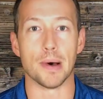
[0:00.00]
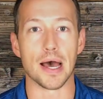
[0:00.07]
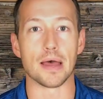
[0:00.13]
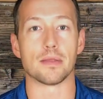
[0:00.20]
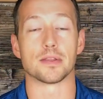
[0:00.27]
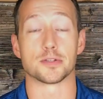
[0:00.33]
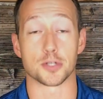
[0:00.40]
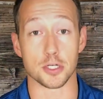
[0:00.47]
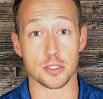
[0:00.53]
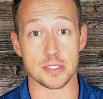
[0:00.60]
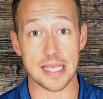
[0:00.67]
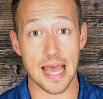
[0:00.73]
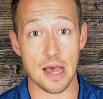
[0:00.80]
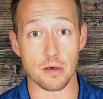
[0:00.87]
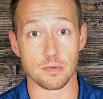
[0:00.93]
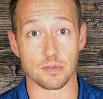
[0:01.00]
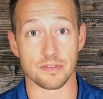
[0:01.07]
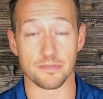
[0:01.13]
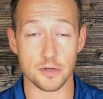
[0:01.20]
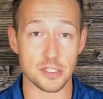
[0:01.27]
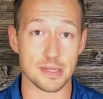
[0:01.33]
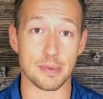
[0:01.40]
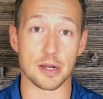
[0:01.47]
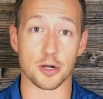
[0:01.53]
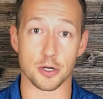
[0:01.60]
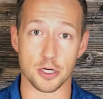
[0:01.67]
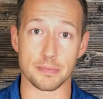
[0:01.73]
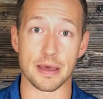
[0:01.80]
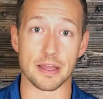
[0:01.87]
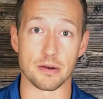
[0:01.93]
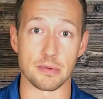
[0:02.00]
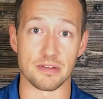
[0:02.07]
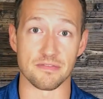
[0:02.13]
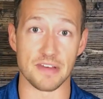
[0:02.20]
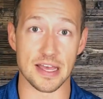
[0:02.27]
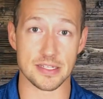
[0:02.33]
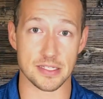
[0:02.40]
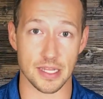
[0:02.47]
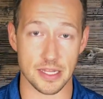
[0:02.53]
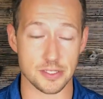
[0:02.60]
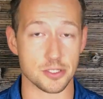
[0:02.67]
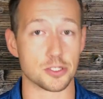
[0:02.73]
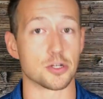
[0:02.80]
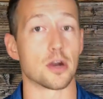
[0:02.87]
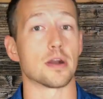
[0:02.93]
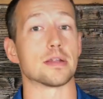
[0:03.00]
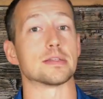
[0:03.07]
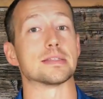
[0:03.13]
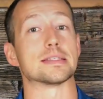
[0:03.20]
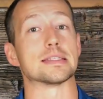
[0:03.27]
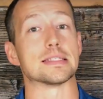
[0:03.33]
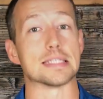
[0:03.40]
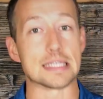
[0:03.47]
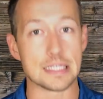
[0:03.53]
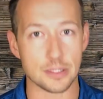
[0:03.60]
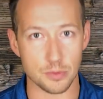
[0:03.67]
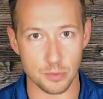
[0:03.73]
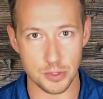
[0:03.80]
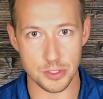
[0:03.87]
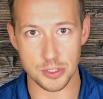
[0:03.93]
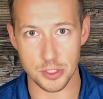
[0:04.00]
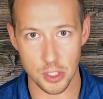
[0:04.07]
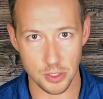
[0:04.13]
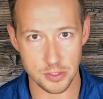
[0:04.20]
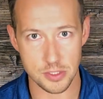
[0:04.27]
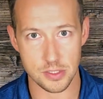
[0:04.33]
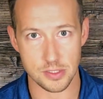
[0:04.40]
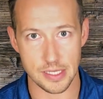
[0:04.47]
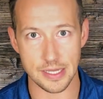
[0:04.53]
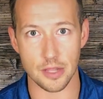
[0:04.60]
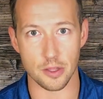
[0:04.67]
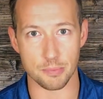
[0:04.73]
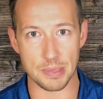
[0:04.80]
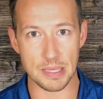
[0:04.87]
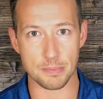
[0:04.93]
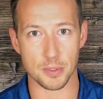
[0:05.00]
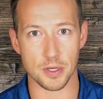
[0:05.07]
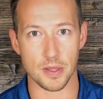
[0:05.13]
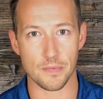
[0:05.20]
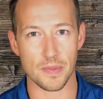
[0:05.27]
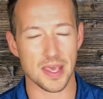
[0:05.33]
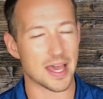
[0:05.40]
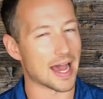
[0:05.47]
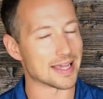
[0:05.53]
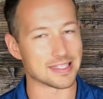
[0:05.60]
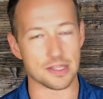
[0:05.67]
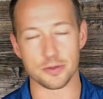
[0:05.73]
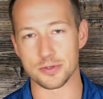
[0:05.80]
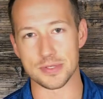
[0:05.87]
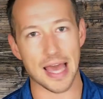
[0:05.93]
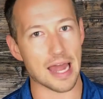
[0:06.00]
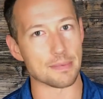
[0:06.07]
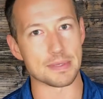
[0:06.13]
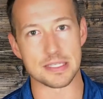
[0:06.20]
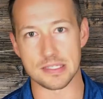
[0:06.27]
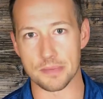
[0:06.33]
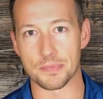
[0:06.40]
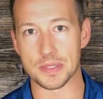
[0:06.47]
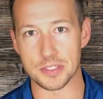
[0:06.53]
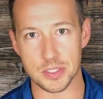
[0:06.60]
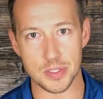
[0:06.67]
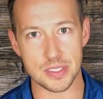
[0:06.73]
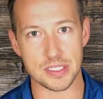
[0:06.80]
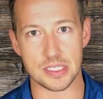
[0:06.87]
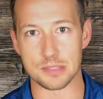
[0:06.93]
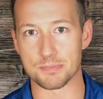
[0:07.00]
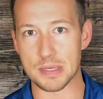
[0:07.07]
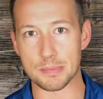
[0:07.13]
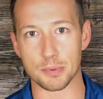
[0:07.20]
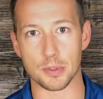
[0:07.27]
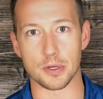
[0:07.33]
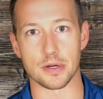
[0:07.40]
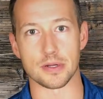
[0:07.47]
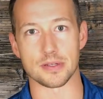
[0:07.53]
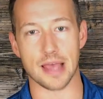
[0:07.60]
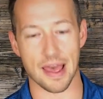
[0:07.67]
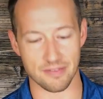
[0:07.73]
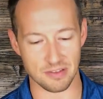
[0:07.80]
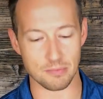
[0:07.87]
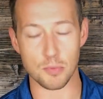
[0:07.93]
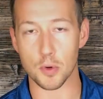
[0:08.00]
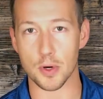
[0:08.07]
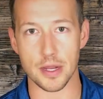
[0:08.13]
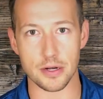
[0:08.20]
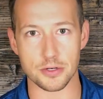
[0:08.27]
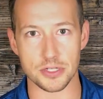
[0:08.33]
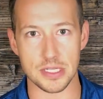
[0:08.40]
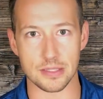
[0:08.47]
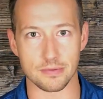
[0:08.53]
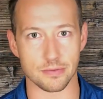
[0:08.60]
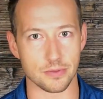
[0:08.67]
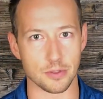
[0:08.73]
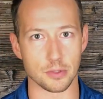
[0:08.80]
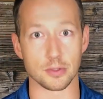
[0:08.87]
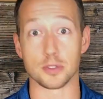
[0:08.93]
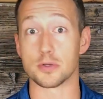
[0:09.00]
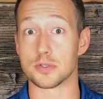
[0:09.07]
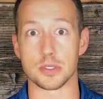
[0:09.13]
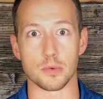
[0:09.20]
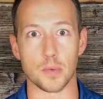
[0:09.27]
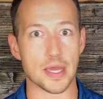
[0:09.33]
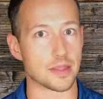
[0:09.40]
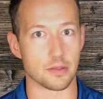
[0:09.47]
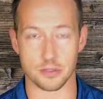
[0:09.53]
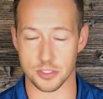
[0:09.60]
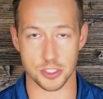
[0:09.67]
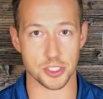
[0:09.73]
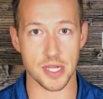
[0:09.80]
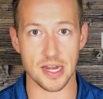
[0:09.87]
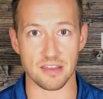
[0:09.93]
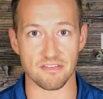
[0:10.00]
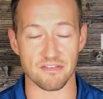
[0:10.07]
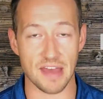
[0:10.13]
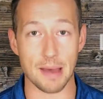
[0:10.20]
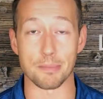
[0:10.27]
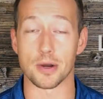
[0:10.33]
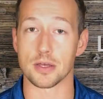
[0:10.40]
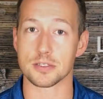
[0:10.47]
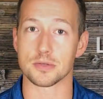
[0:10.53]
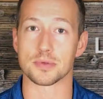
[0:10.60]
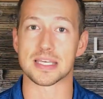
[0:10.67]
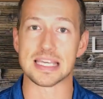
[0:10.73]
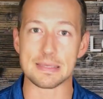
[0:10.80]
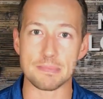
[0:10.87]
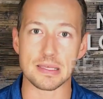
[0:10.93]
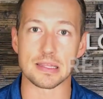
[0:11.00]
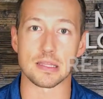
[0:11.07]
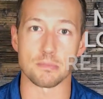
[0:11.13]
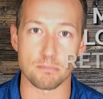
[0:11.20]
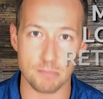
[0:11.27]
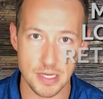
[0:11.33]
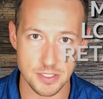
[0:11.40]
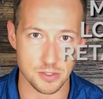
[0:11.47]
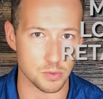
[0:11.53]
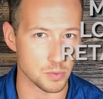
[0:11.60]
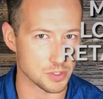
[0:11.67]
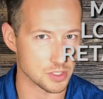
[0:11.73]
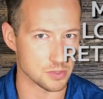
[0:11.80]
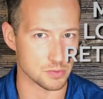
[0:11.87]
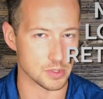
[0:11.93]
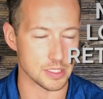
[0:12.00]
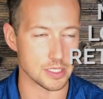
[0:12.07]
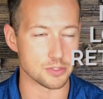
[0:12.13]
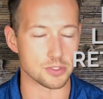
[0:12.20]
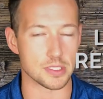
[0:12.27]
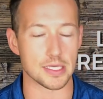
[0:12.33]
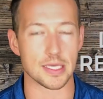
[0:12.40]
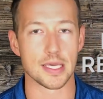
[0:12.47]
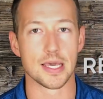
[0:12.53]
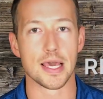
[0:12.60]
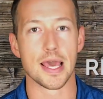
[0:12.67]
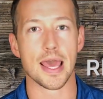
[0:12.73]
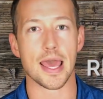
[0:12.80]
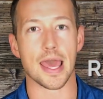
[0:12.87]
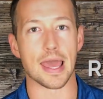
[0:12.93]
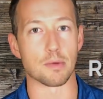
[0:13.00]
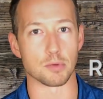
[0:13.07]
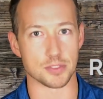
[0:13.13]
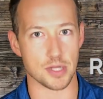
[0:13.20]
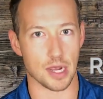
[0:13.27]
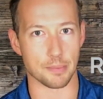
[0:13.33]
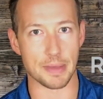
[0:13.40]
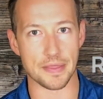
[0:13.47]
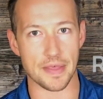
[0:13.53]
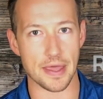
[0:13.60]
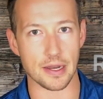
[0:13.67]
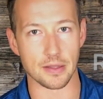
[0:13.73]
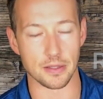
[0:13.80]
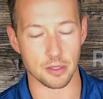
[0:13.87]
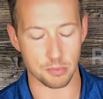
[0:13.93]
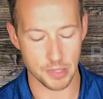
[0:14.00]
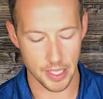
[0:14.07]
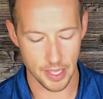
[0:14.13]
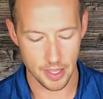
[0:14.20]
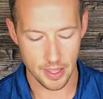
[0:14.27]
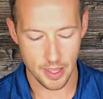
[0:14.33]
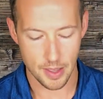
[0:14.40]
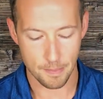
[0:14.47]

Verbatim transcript: But turns out, the first time I heard about intermittent fasting, I started seeing the results in other people. I said, there's got to be something to this because people are having more energy, they're losing weight, they're shedding fat, but also keeping the muscle, which is really interesting. And we'll talk about that in a little bit.